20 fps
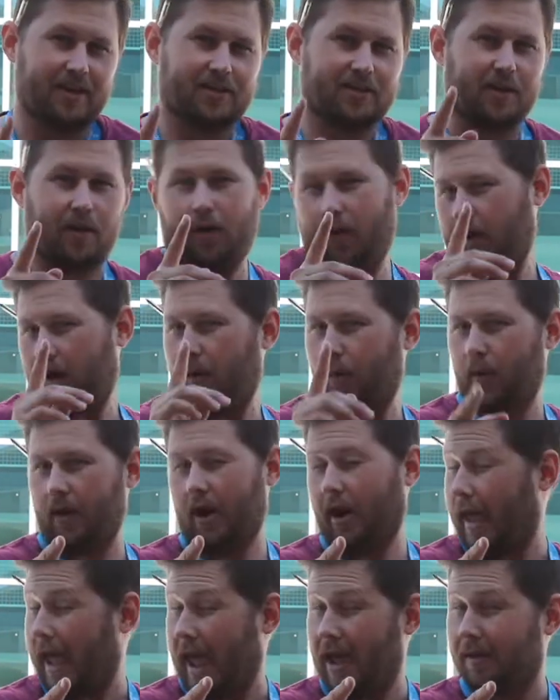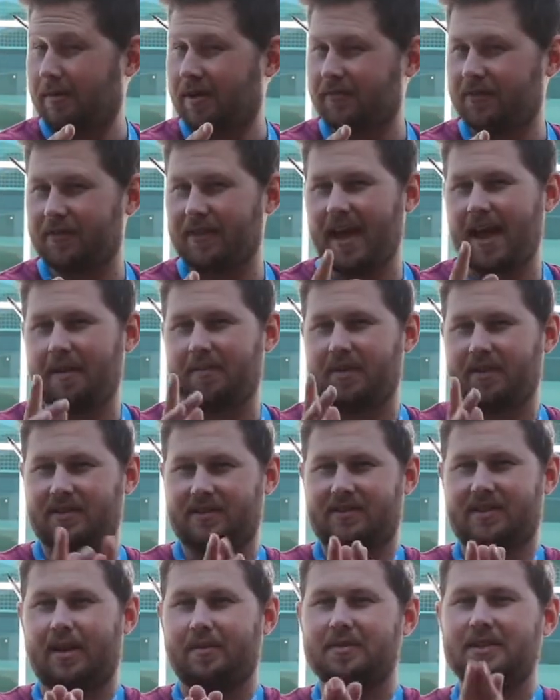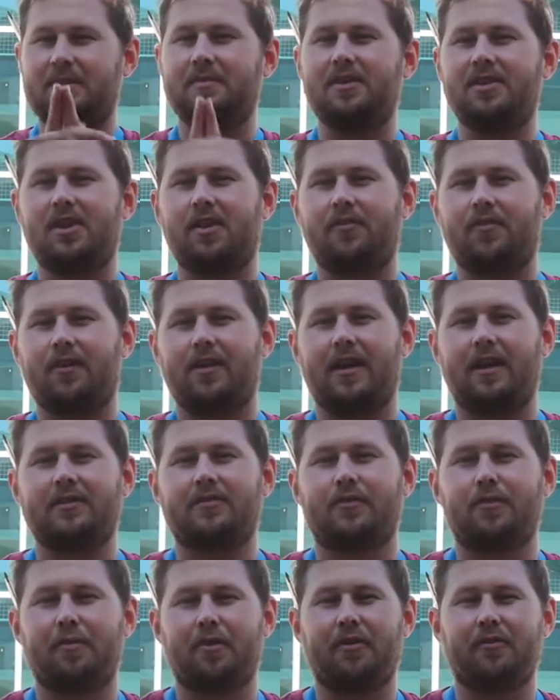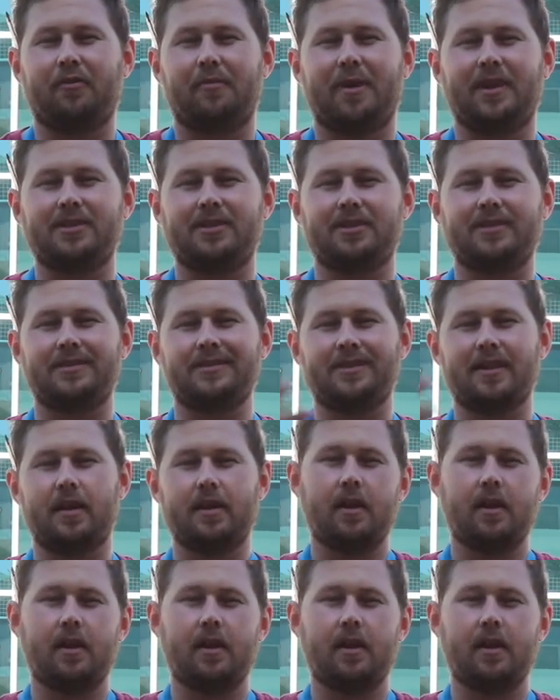So we're aiming for that, but come see me in the Inferno Lounge for more information.